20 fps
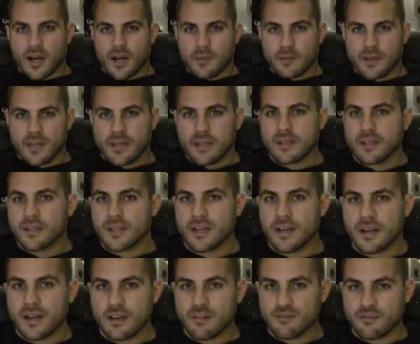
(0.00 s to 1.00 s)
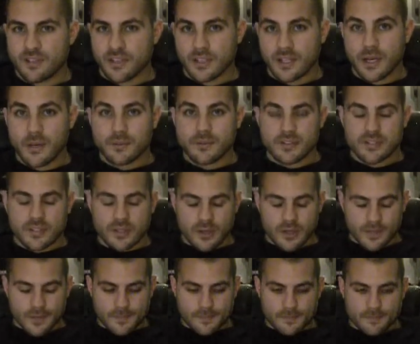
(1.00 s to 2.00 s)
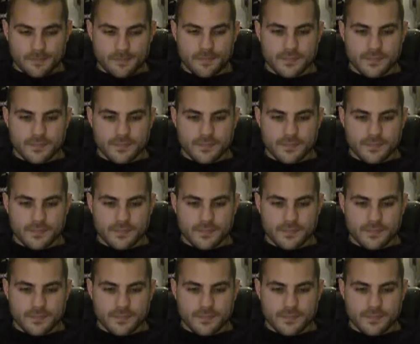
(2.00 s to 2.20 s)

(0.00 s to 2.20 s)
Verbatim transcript: a hobby, I figured I would start.